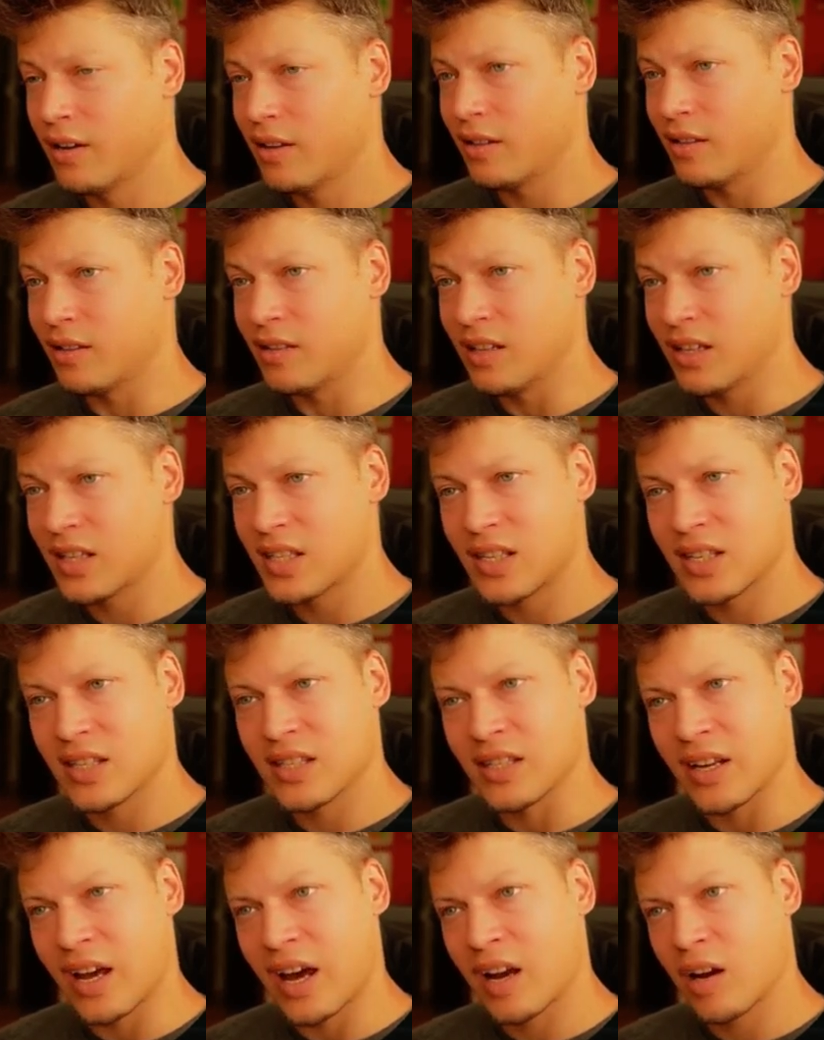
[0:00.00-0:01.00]
This
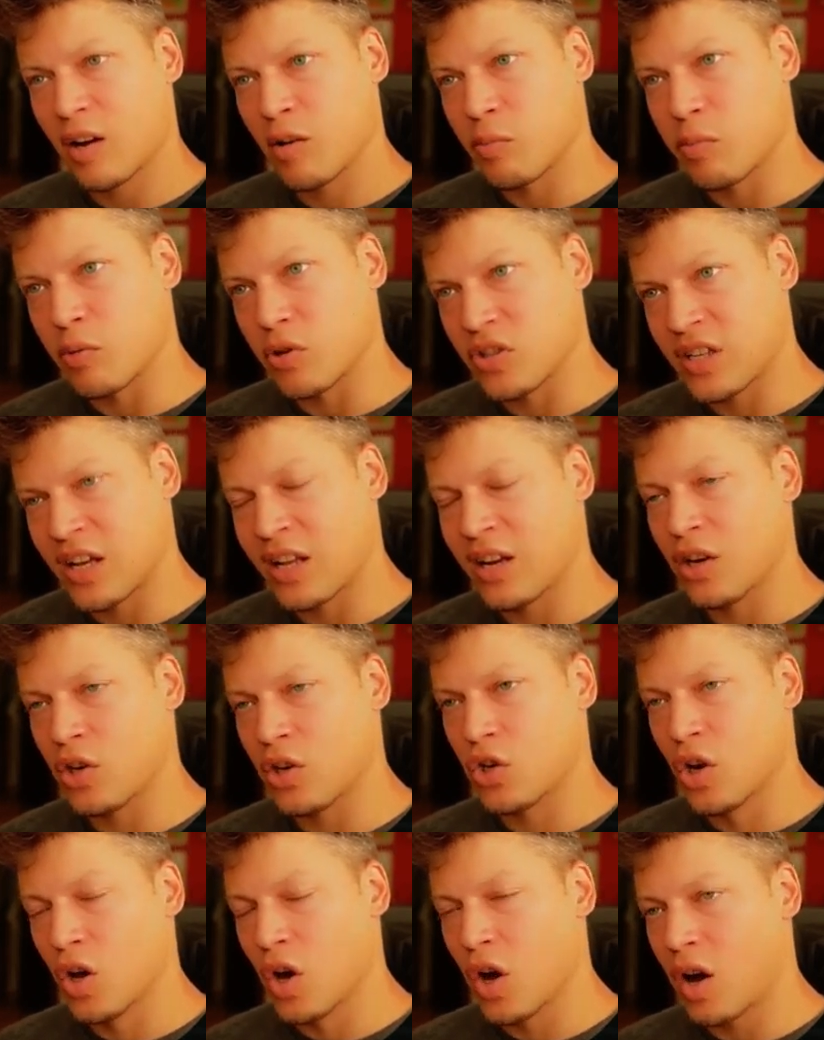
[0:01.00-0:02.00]
is not a
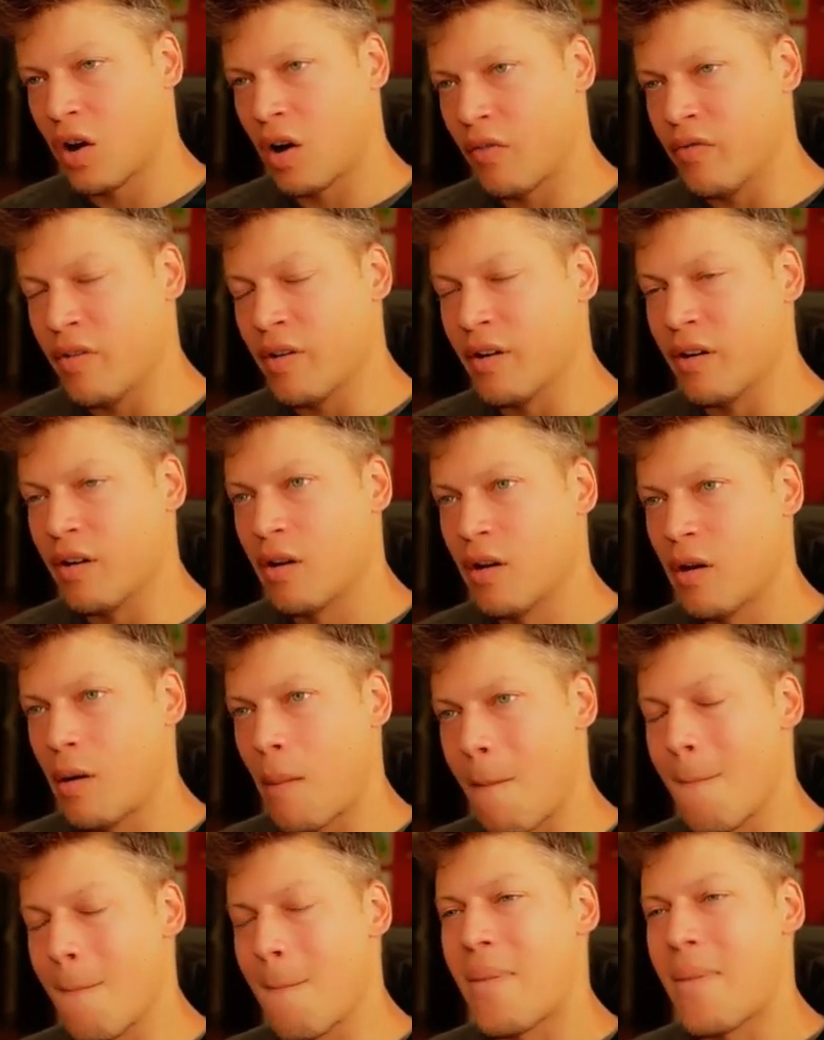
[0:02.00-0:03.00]
percentage of the
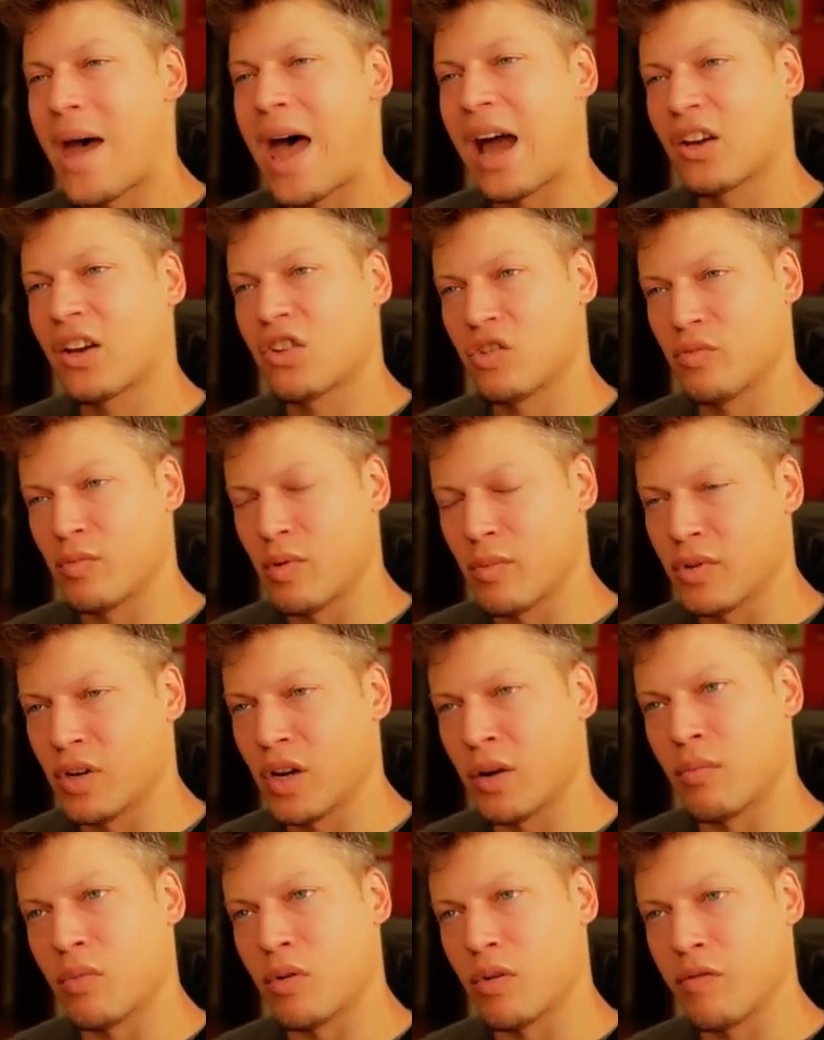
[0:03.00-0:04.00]
maximum
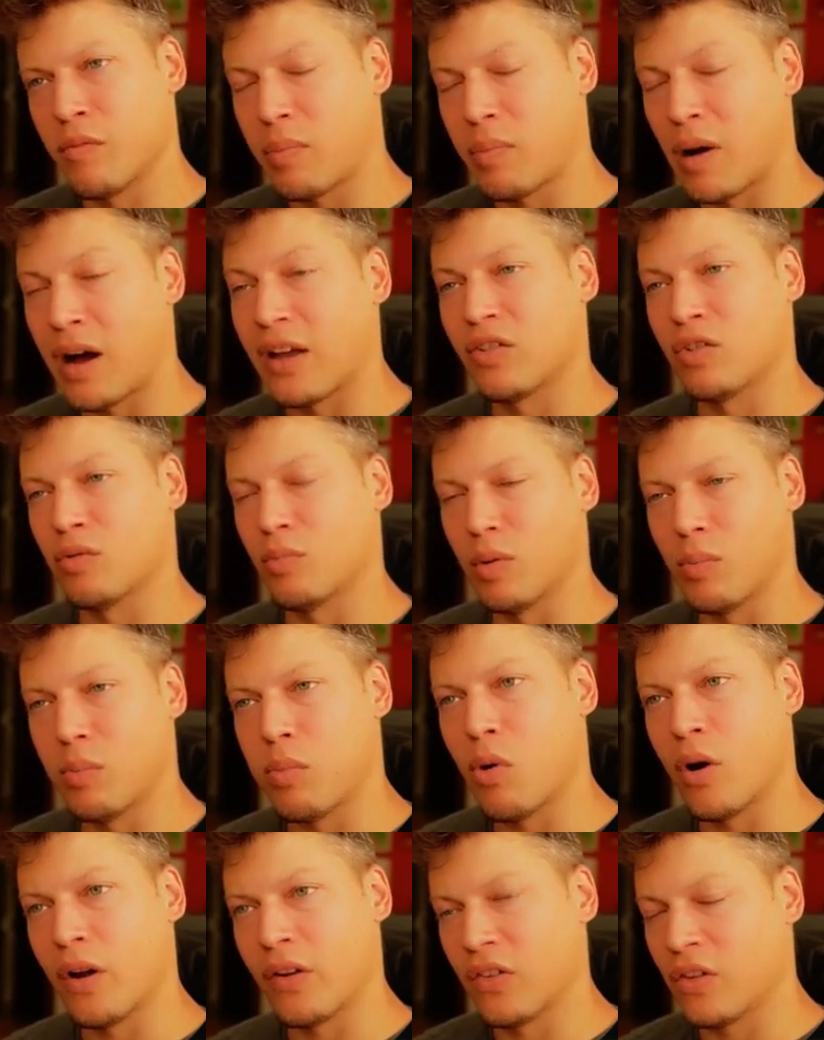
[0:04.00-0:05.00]
number of possible
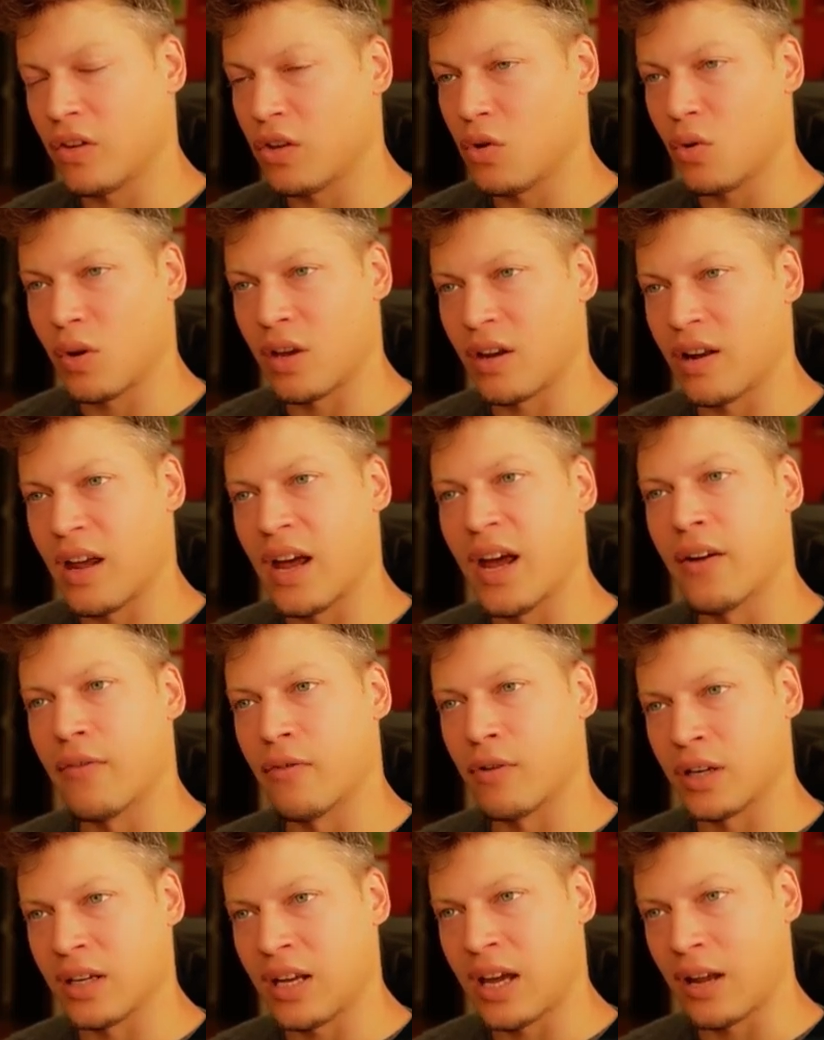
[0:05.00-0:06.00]
points that you can
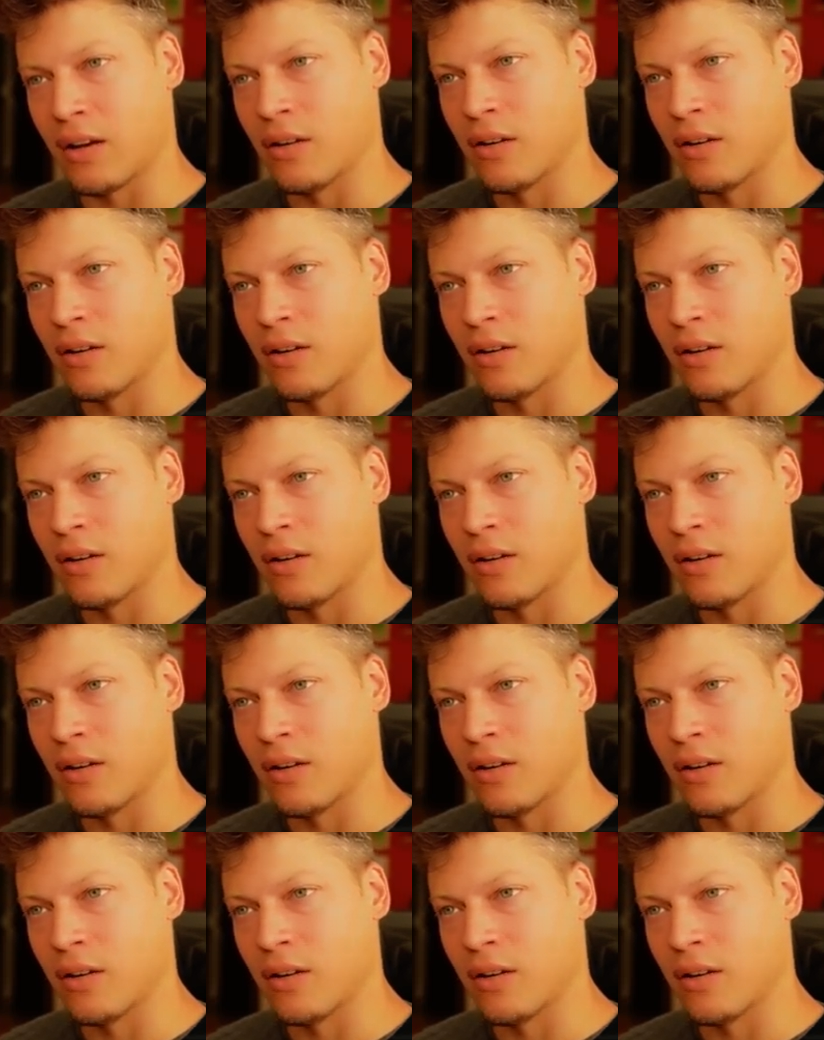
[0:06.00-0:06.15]
ever get.